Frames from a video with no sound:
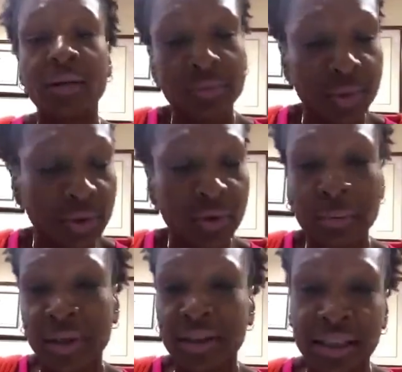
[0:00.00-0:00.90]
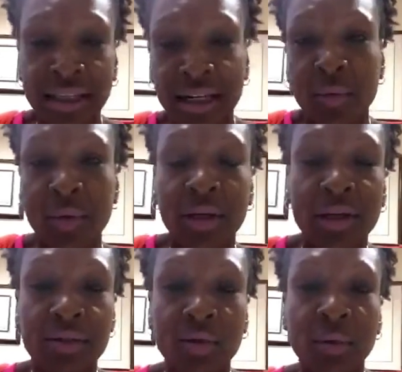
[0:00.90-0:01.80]
And we'll talk about that later. I don't want to
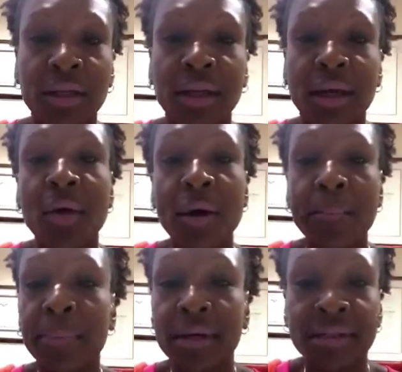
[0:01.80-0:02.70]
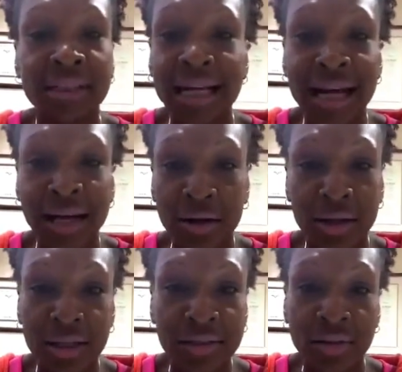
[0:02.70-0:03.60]
get into it now, but it's not
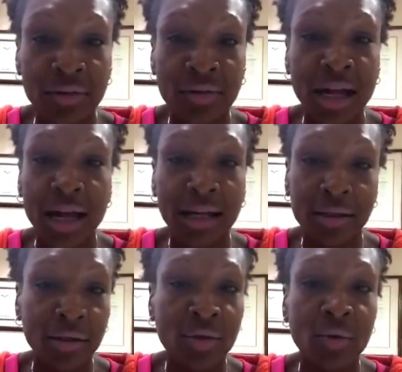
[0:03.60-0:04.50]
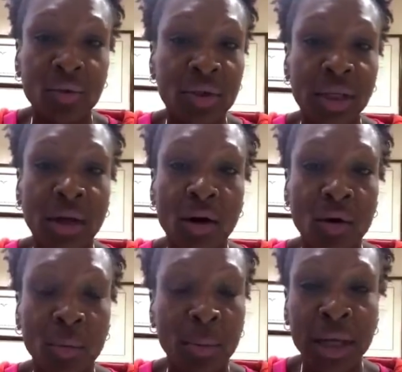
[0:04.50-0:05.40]
you sitting
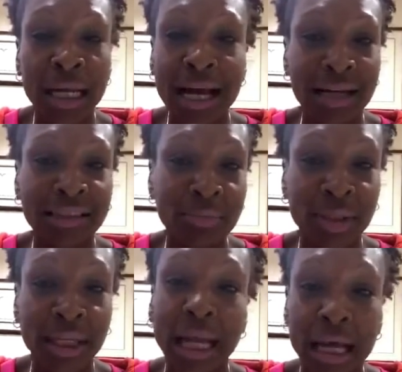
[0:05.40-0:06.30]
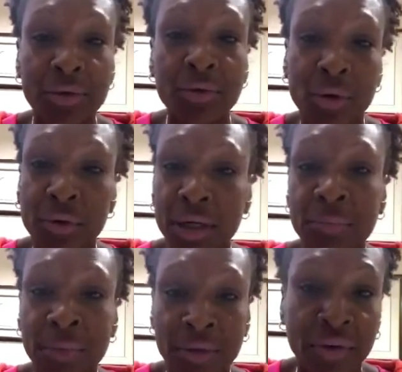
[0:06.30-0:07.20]
home contemplating how you're going to get a
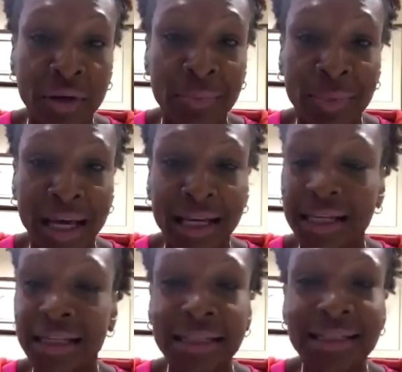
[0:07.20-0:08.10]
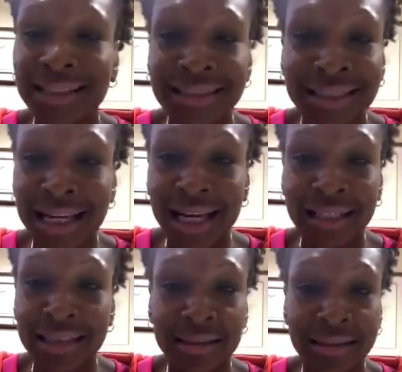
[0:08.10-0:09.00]
motherfucker back. That's
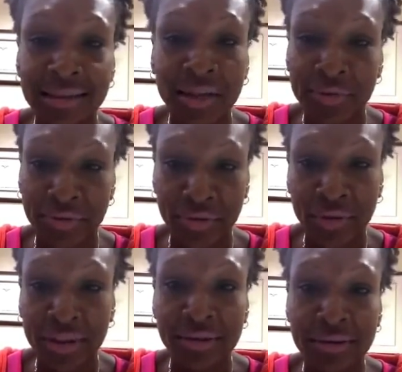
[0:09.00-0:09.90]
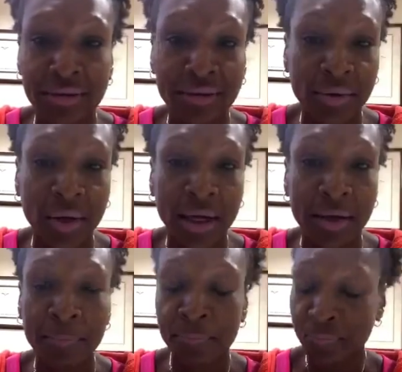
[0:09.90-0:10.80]
not self-defense.
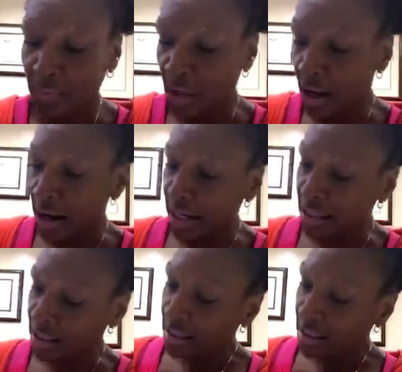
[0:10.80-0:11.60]
Okay? All right.